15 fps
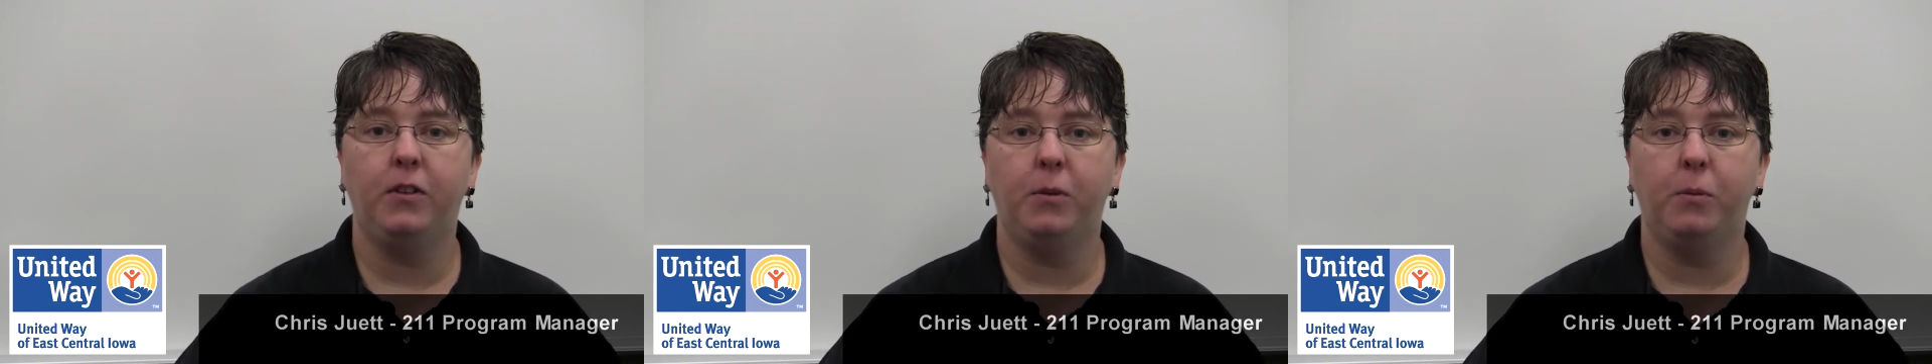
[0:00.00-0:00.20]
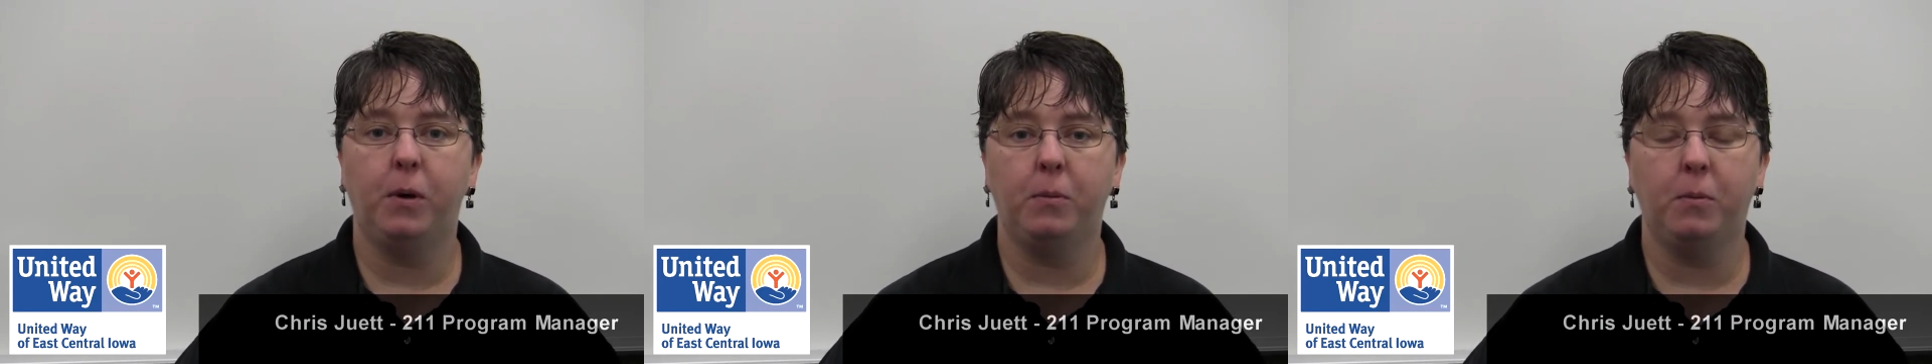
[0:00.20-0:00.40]

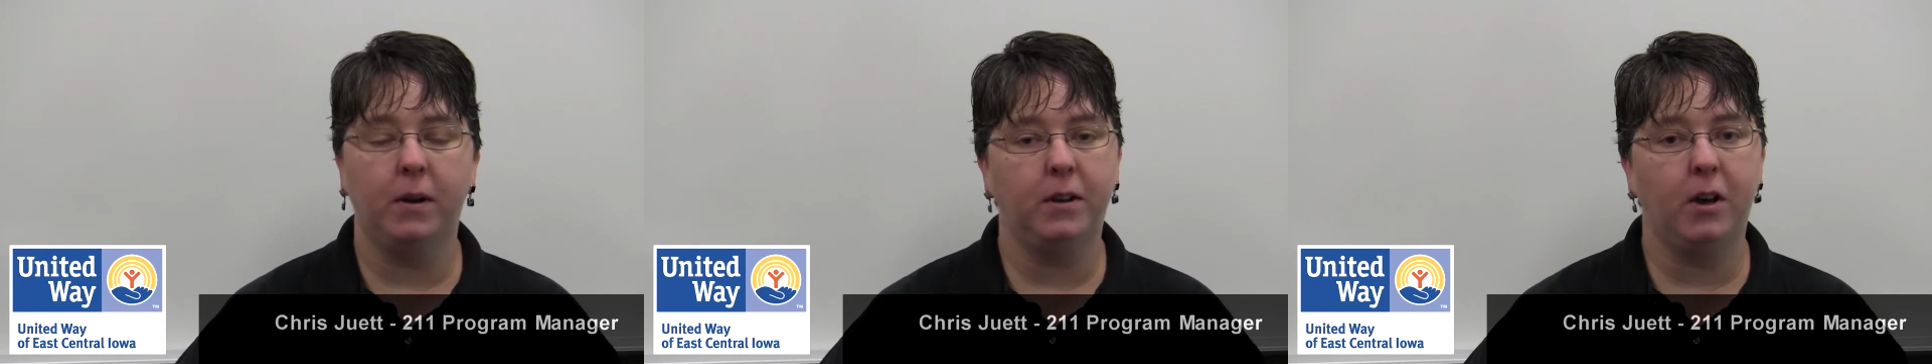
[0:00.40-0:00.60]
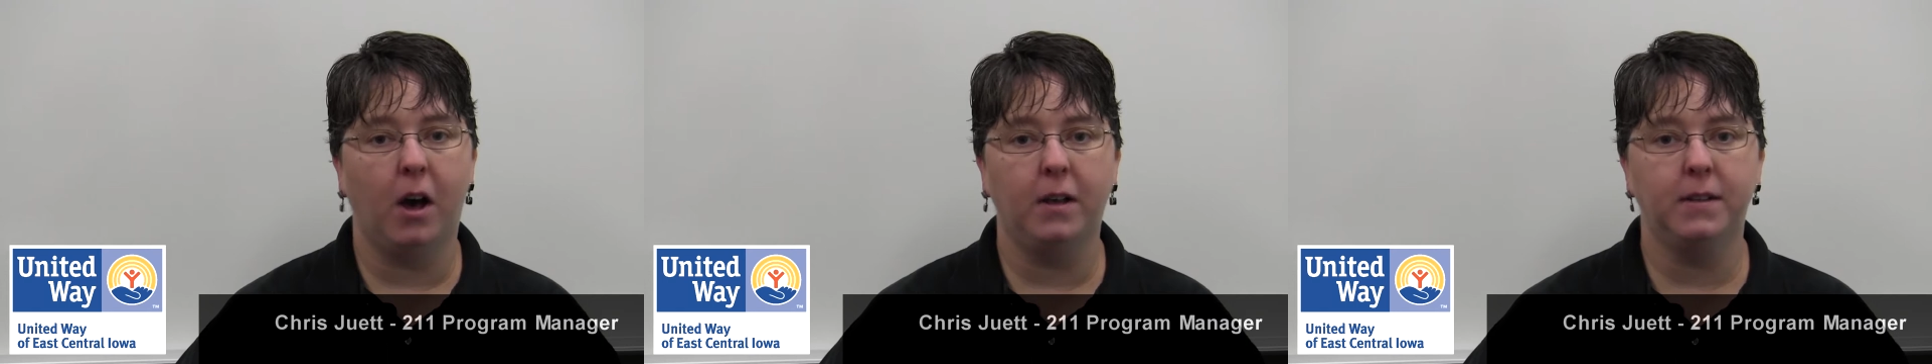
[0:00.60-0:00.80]

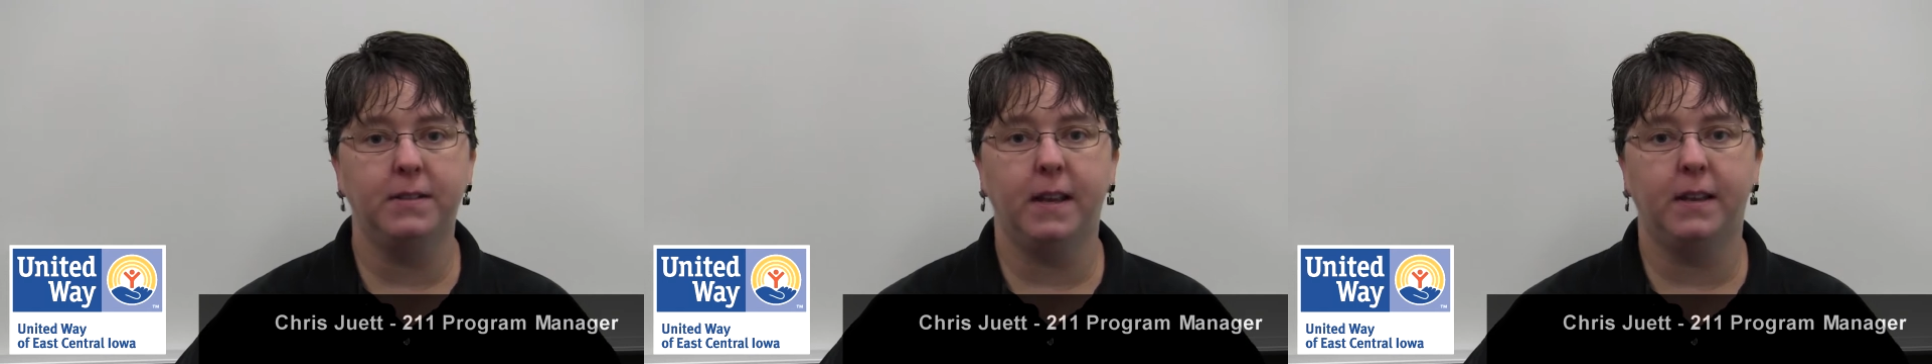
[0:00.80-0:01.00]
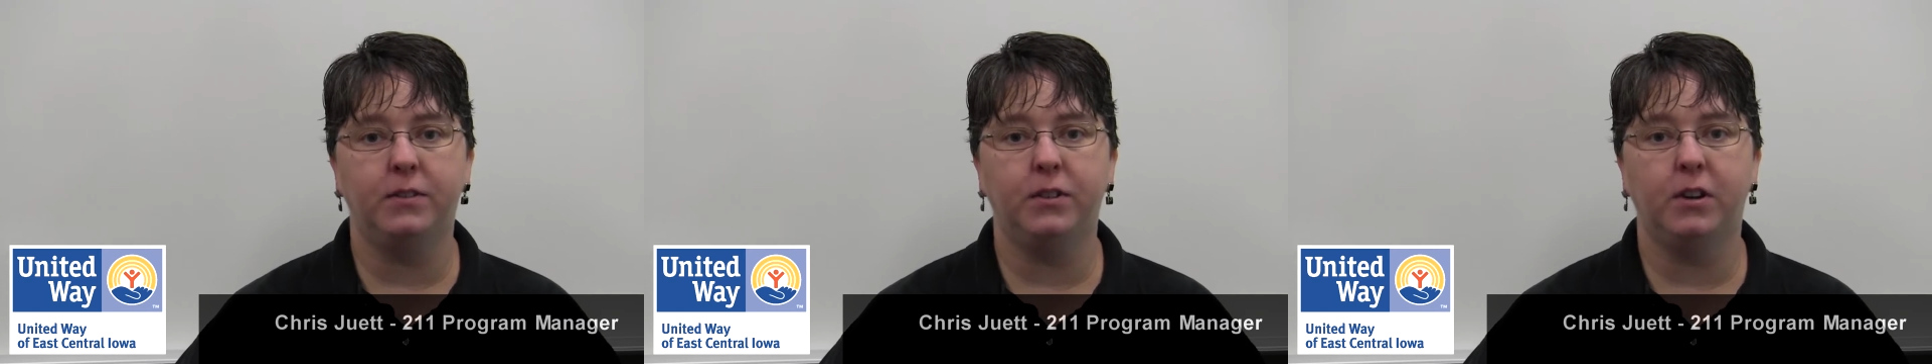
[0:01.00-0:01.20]
211 call
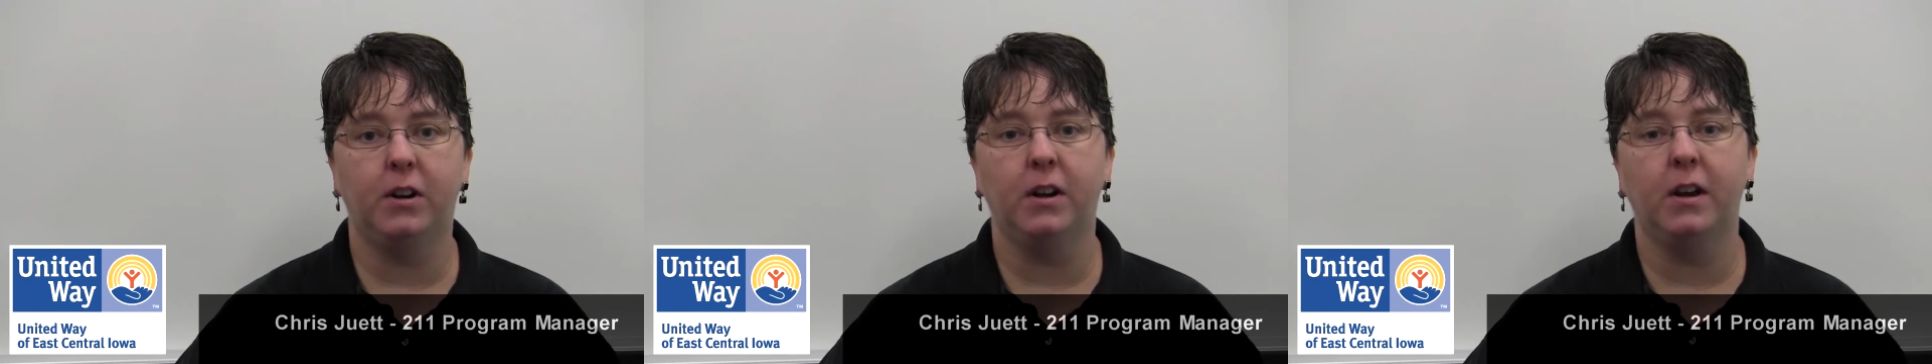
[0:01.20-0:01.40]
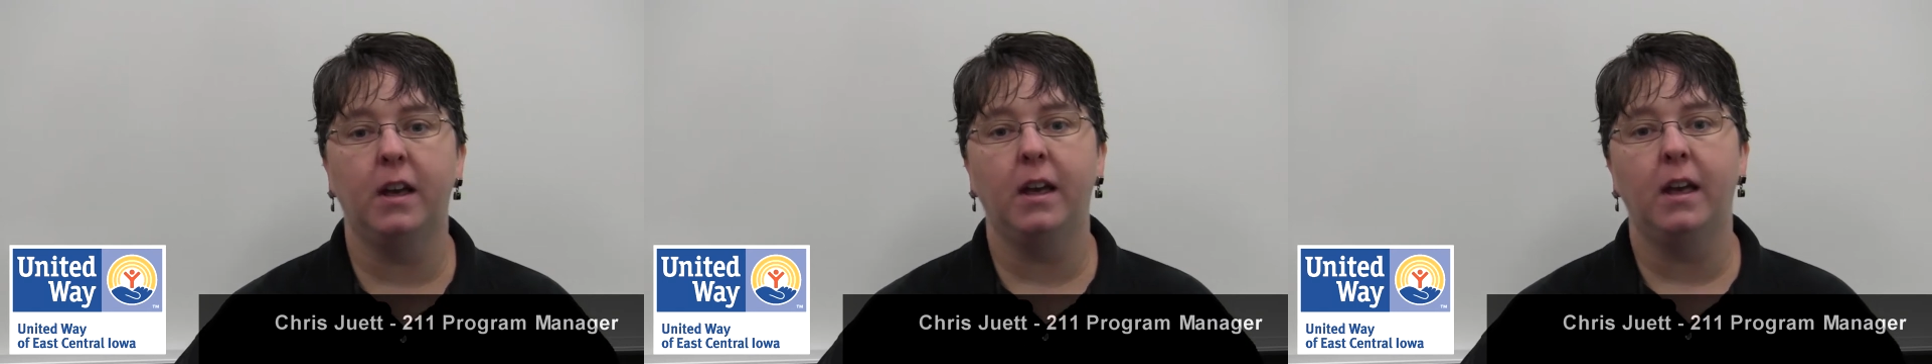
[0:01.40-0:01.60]

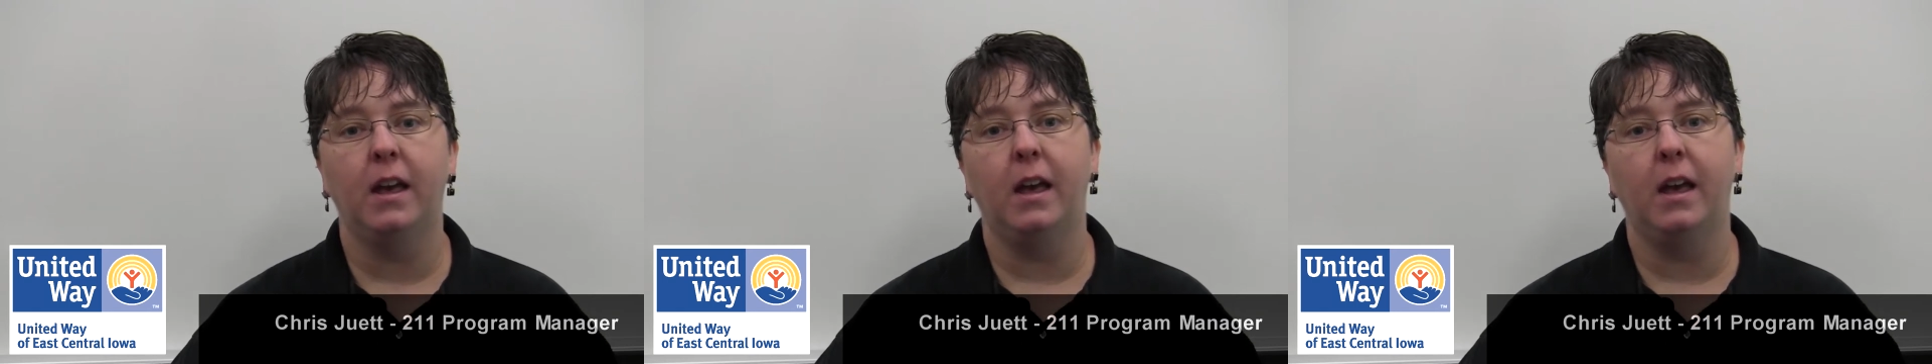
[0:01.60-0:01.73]
center,